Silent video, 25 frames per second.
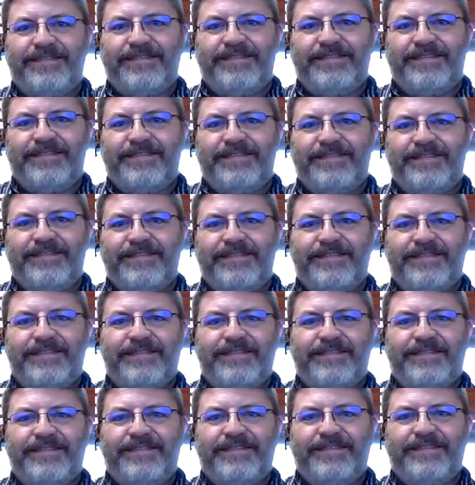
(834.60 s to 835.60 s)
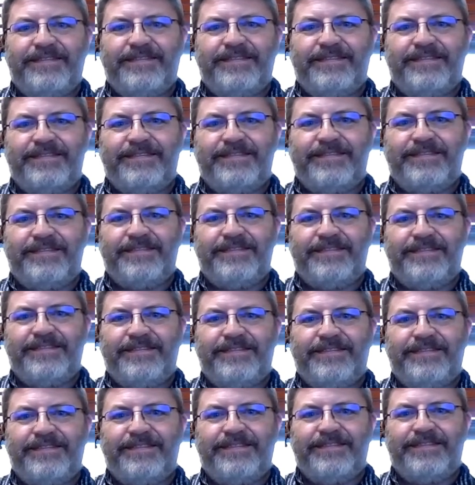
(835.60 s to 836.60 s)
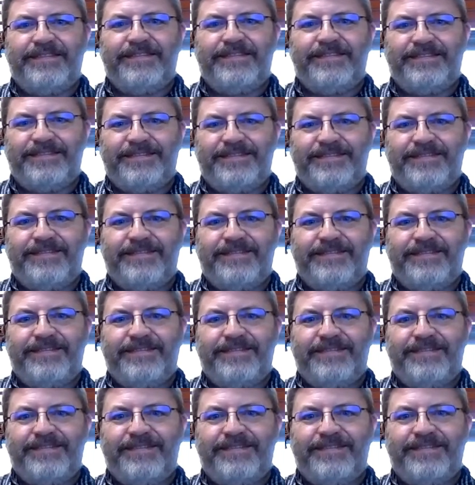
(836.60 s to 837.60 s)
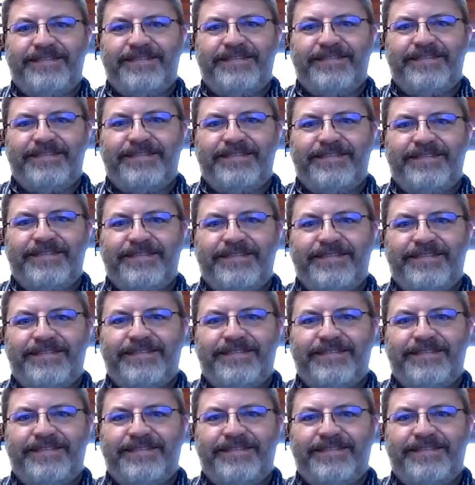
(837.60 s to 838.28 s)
The person shown says nothing.